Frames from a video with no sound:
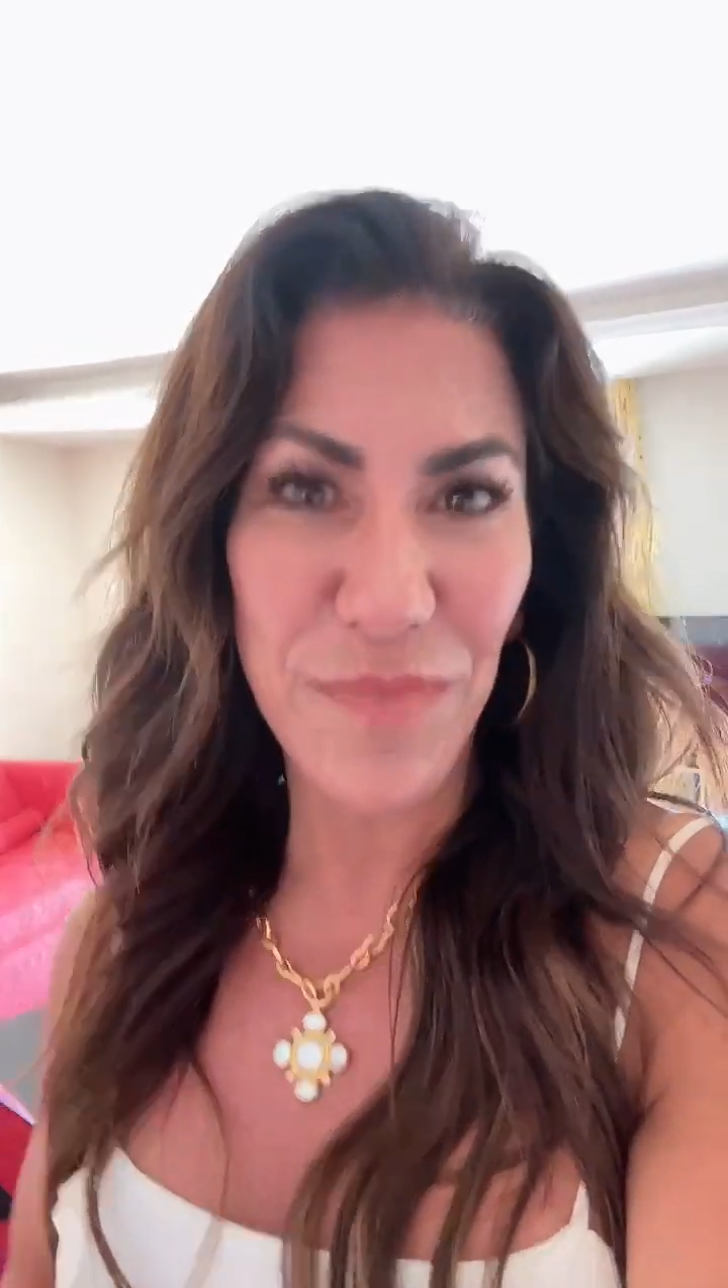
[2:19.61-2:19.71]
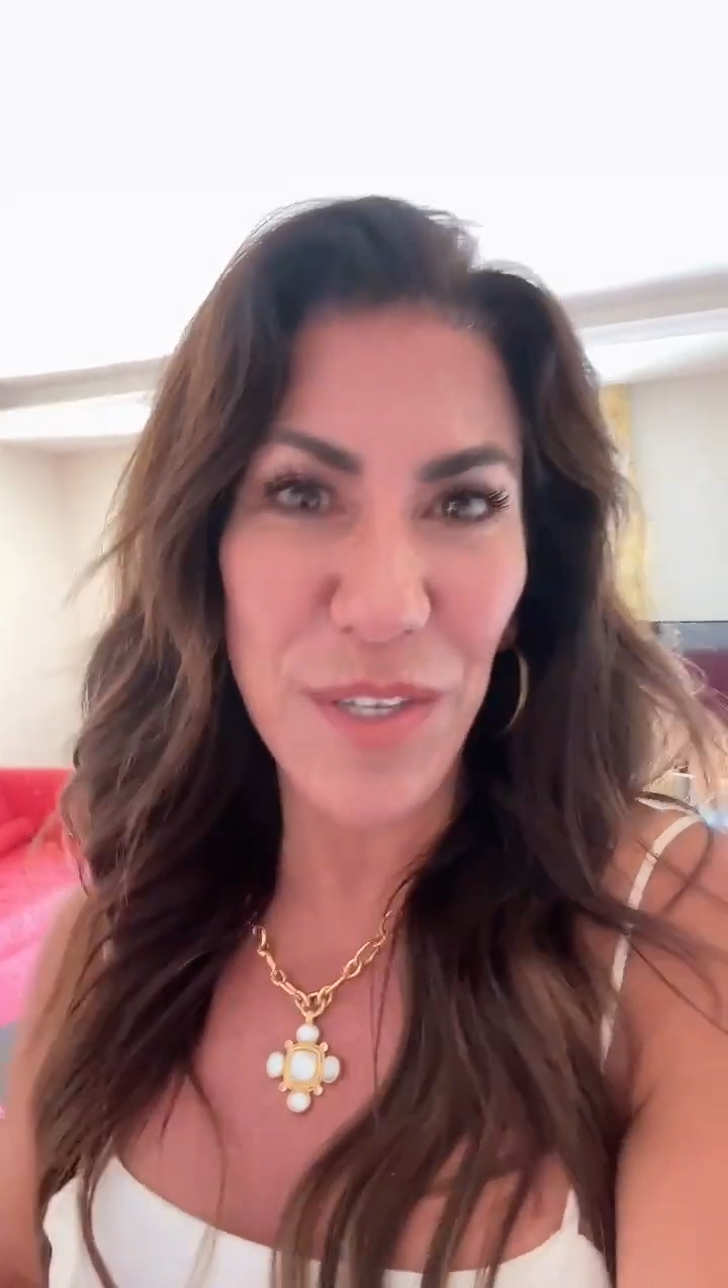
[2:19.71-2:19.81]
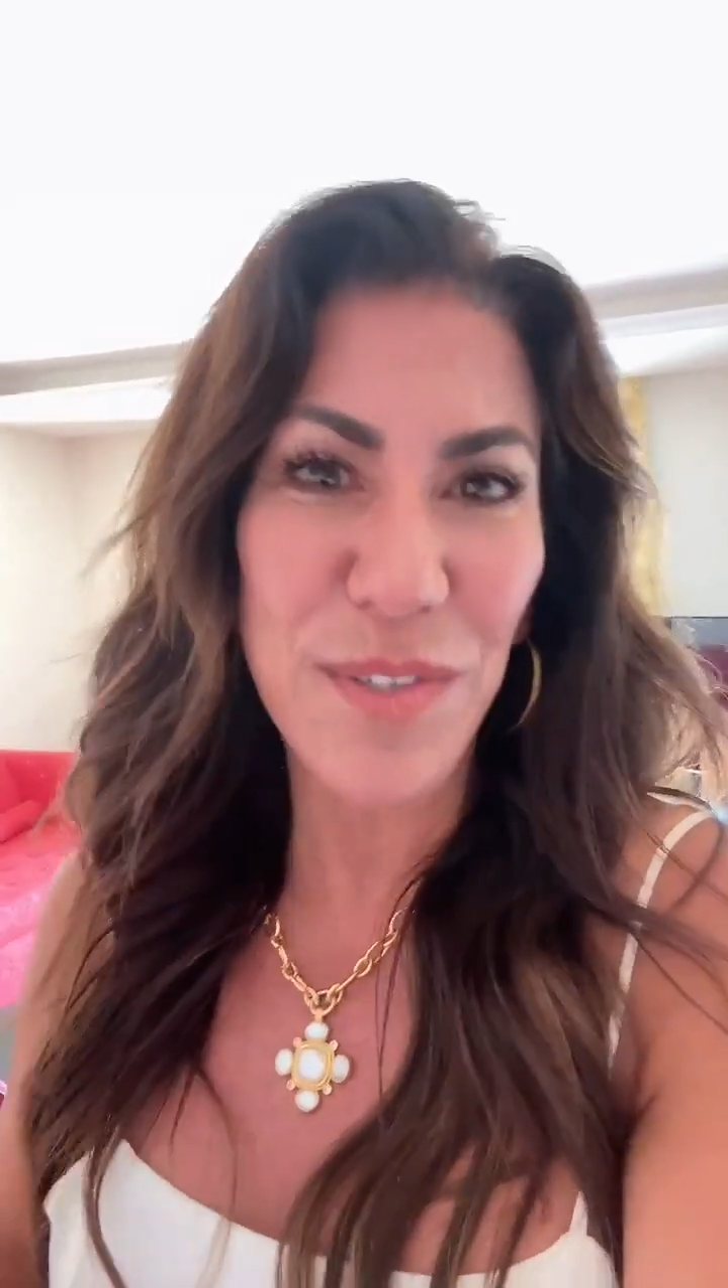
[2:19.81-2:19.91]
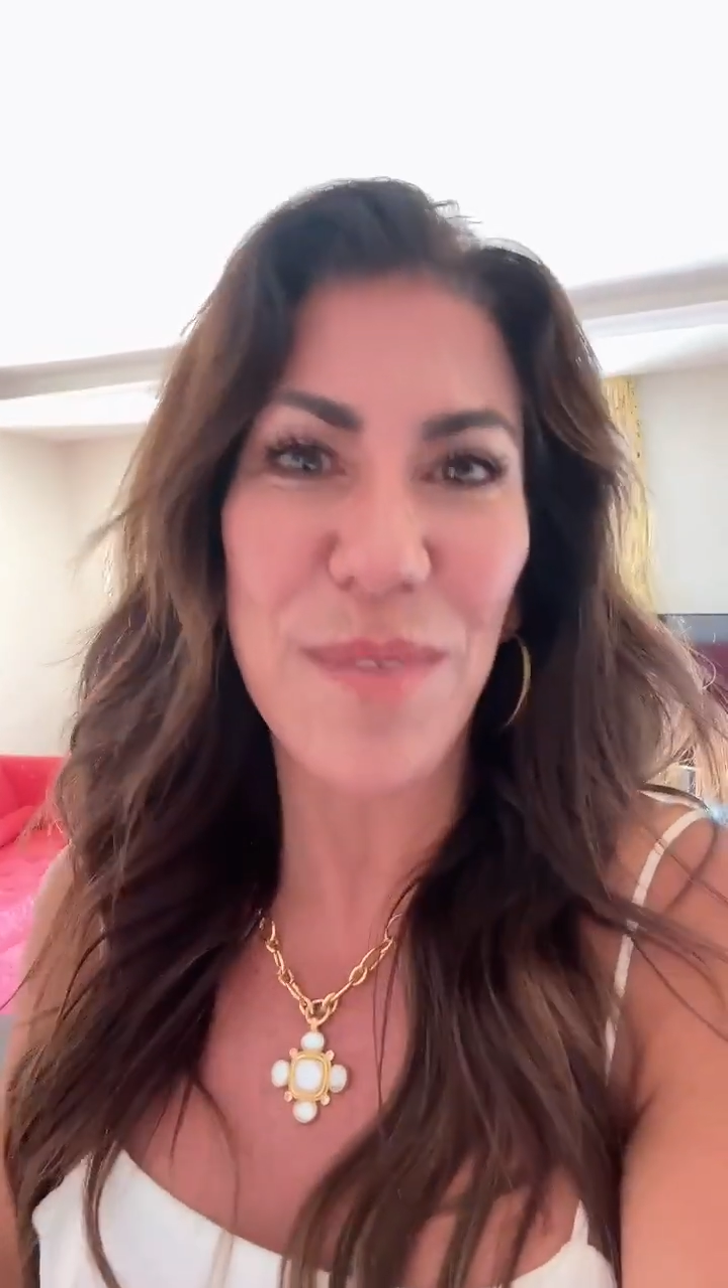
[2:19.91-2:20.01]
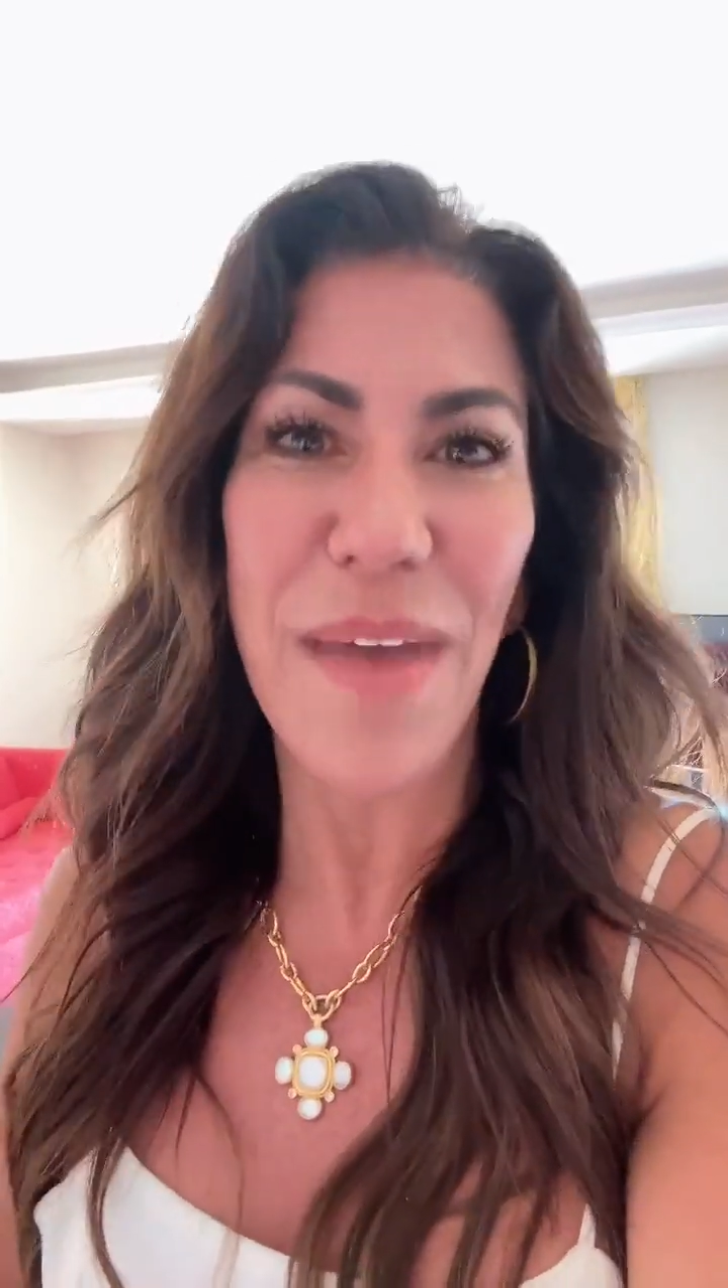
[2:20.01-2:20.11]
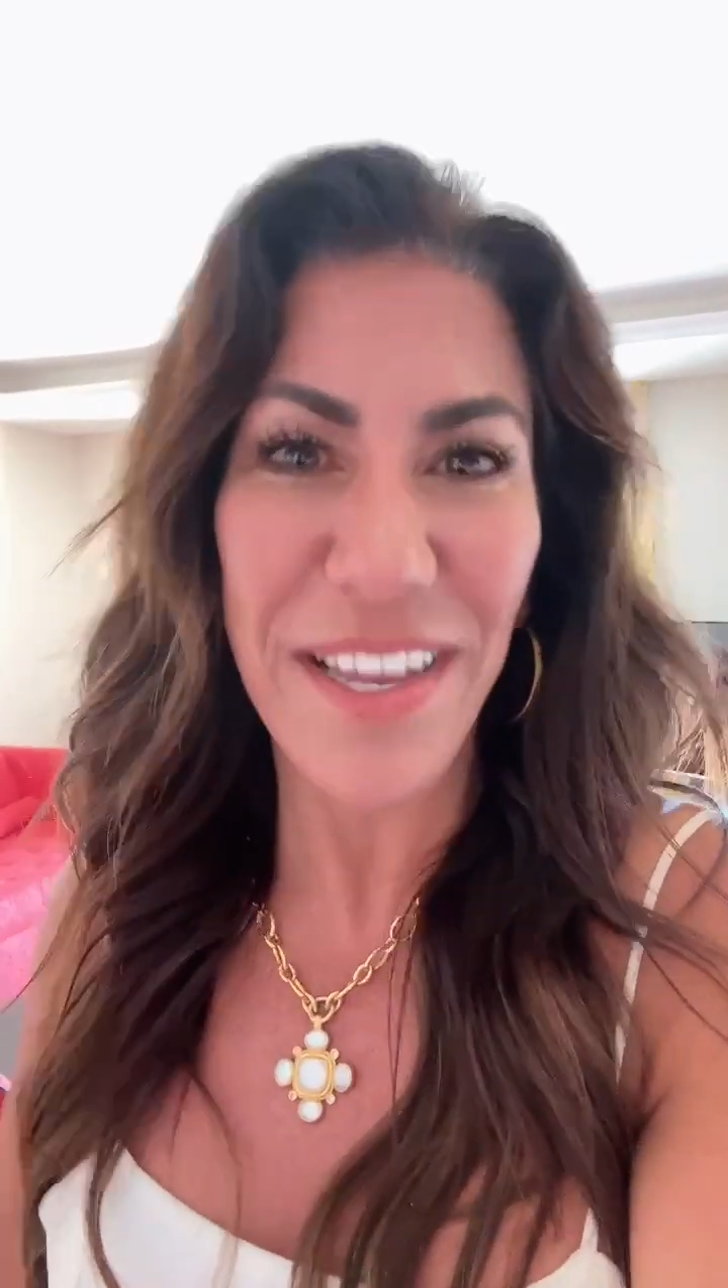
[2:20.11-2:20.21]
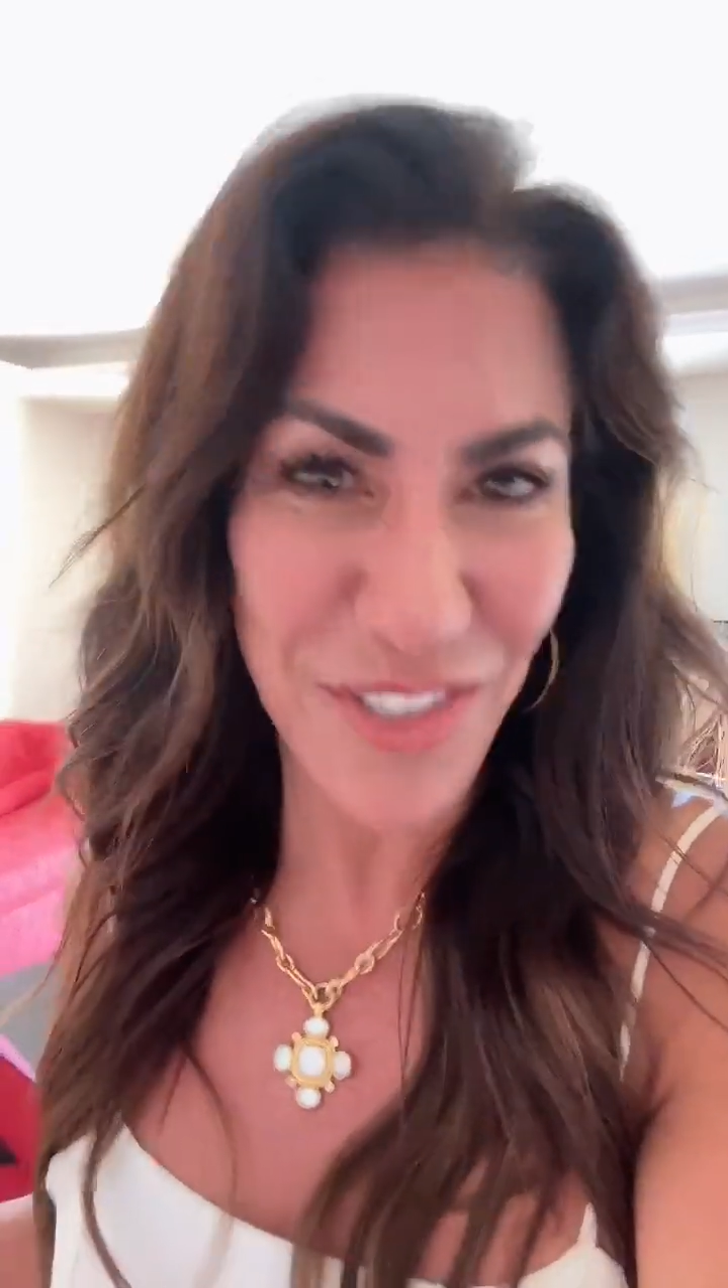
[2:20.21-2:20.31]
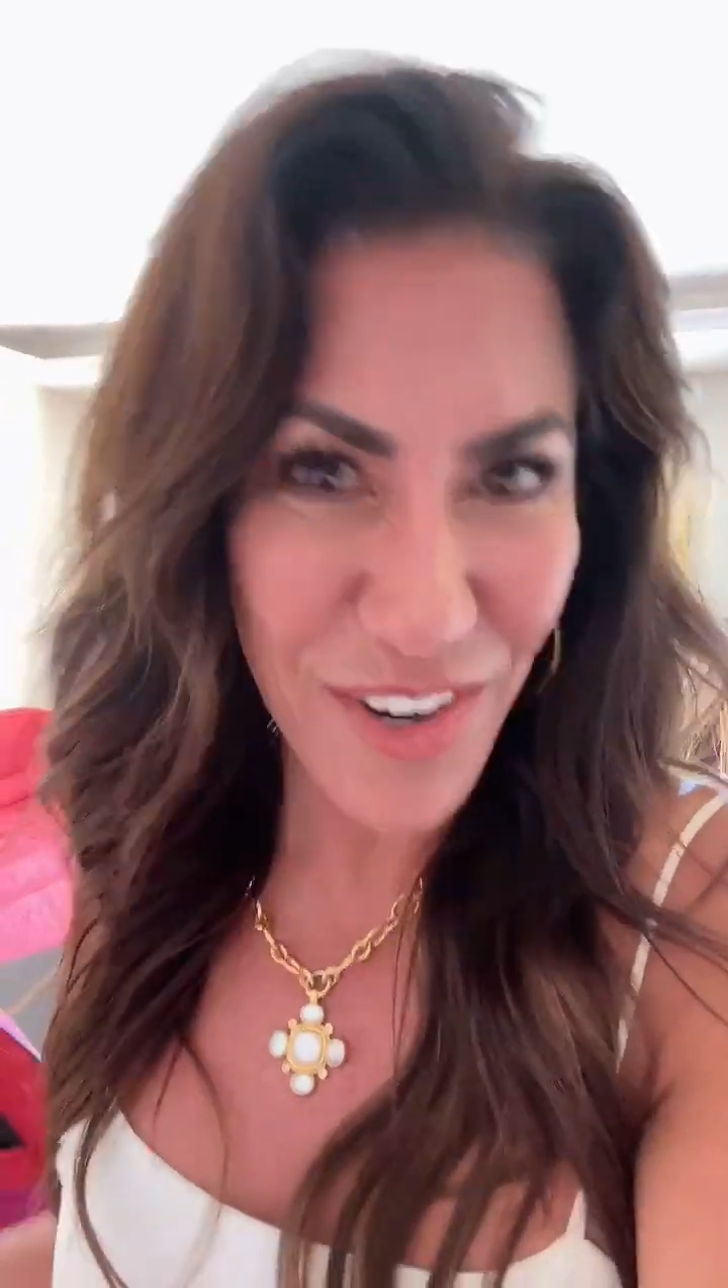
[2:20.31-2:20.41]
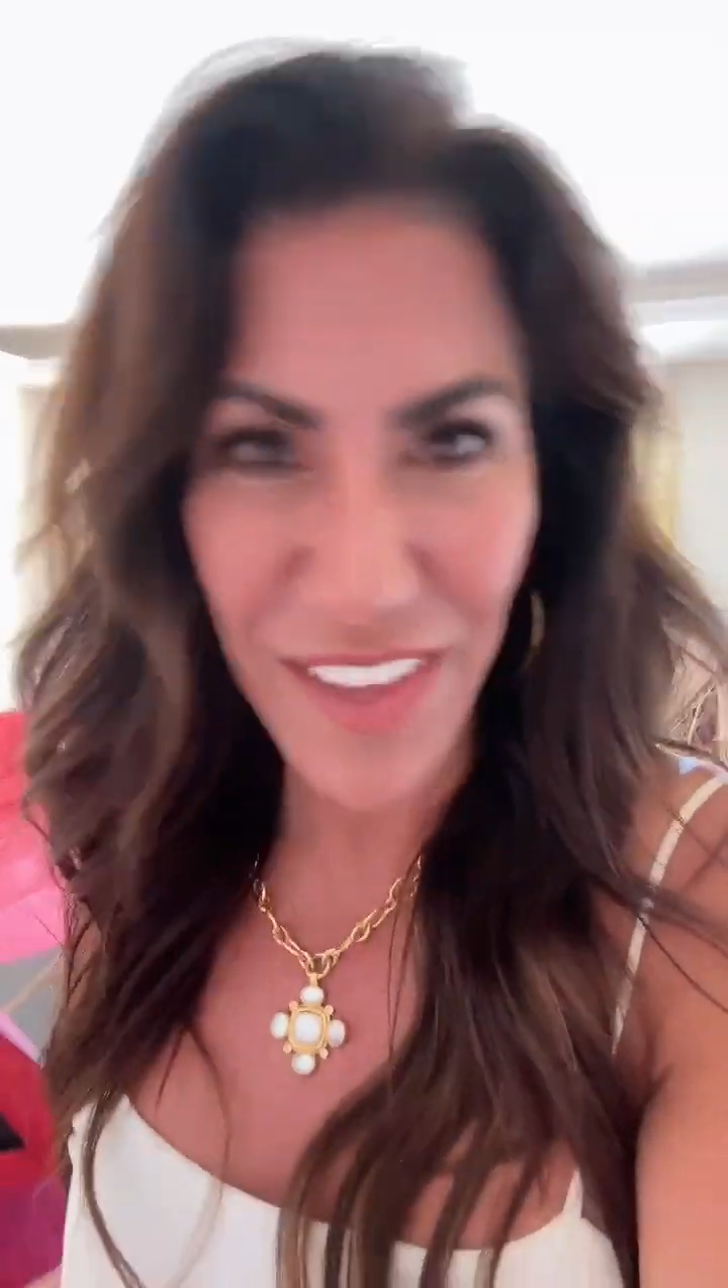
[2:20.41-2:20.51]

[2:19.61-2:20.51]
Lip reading: use the mastery